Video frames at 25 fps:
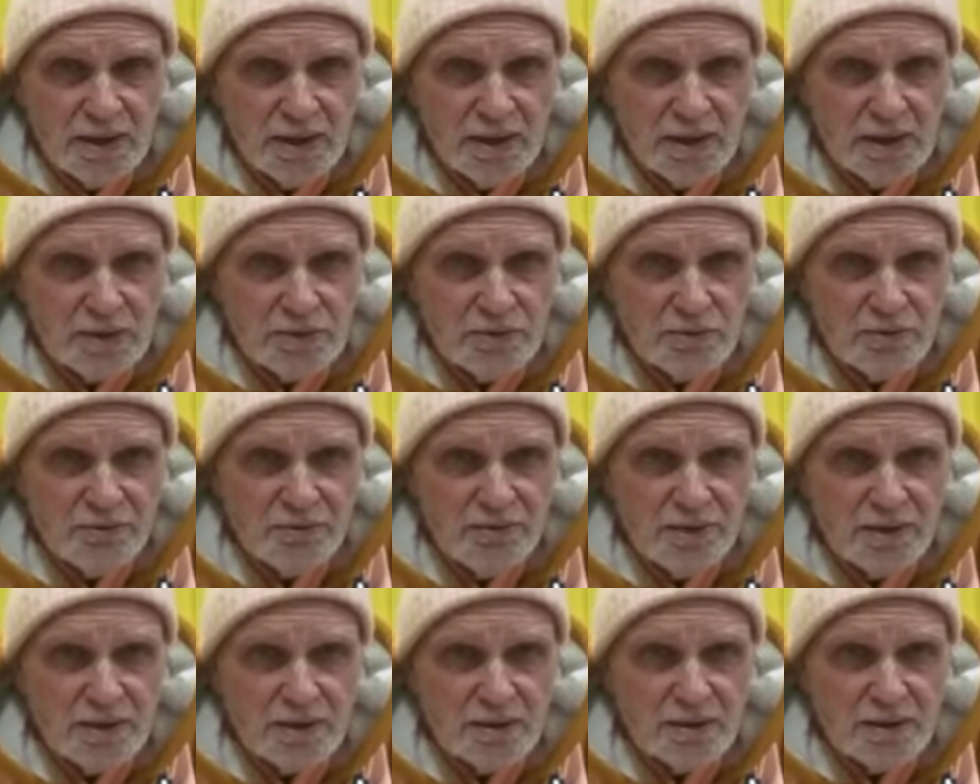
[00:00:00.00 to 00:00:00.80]
He's
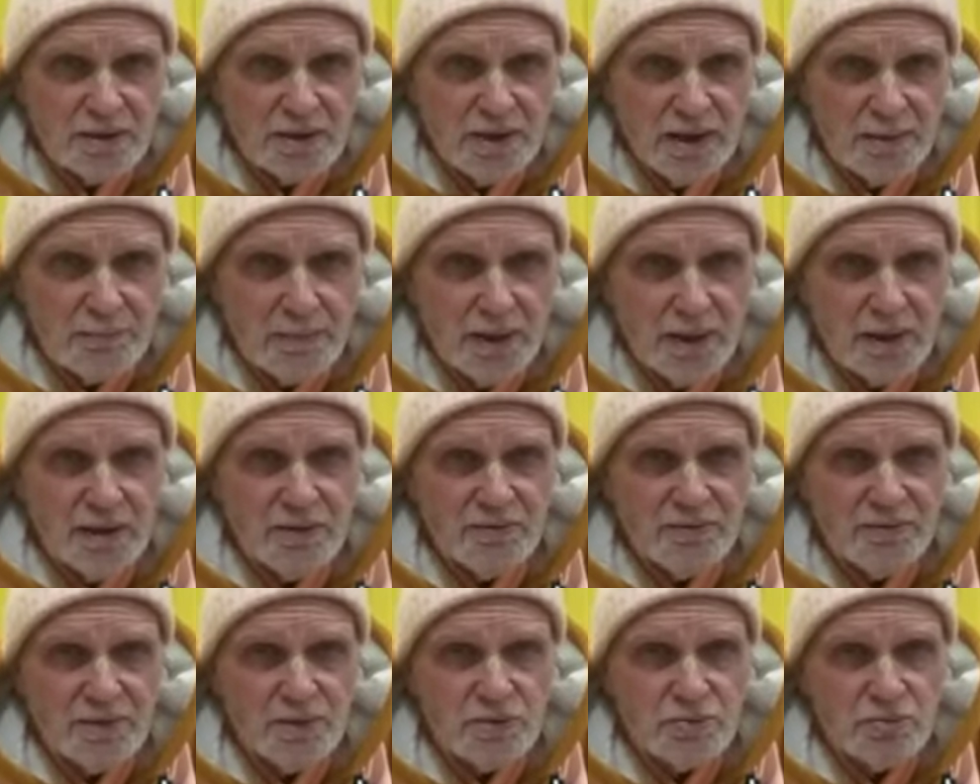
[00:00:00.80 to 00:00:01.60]
revealed in many
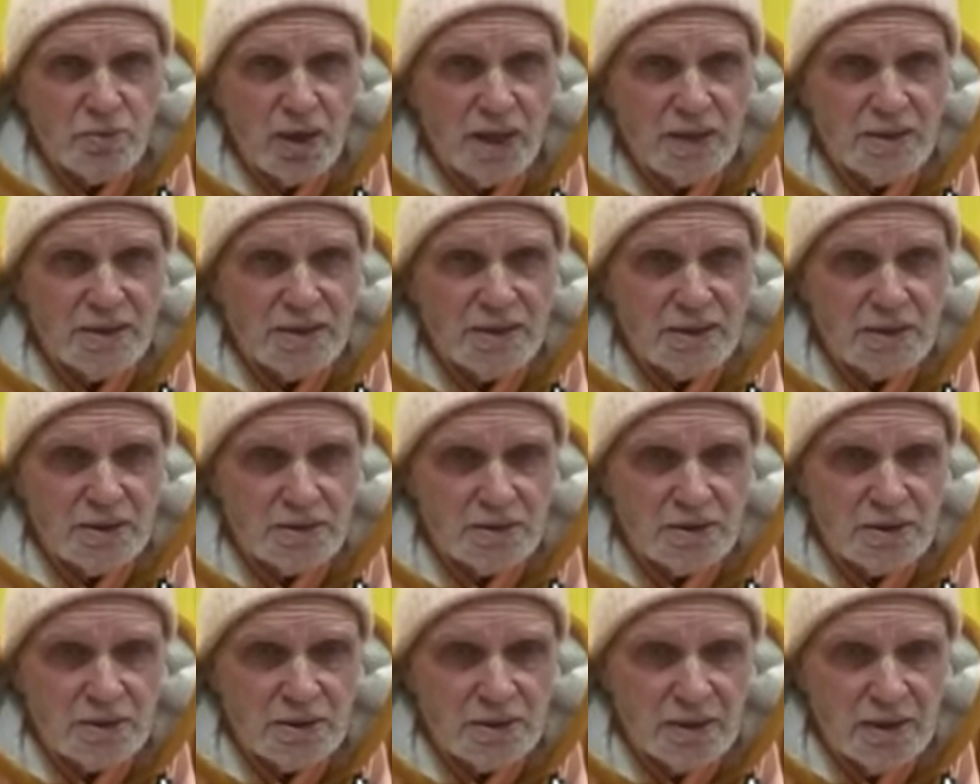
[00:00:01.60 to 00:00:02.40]
of his
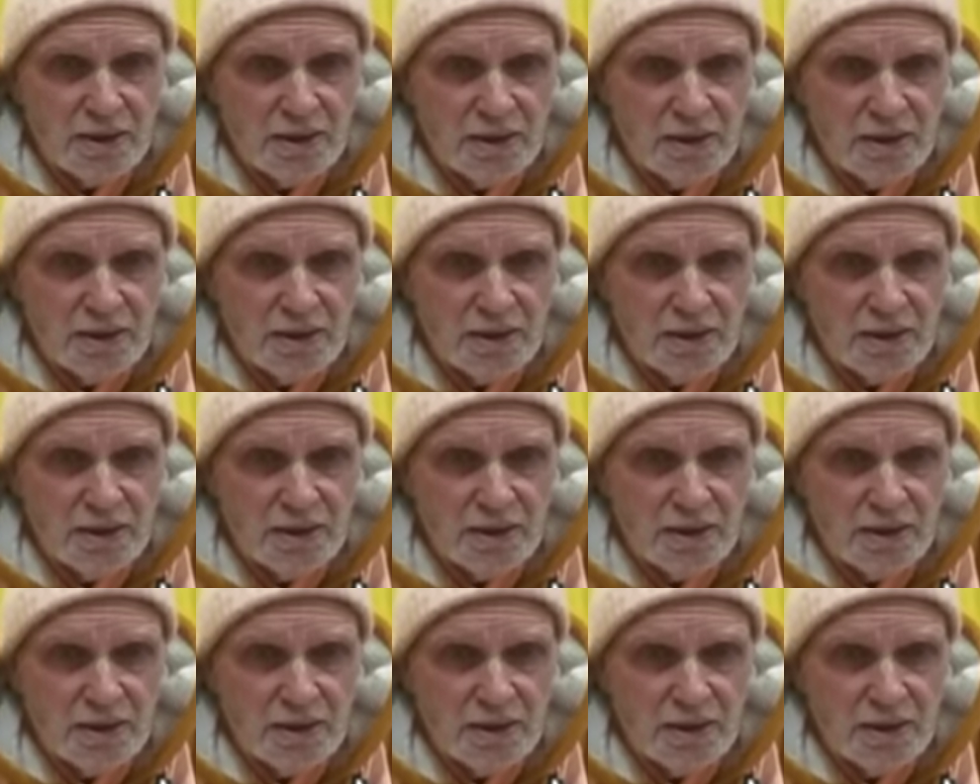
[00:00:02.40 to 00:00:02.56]
writings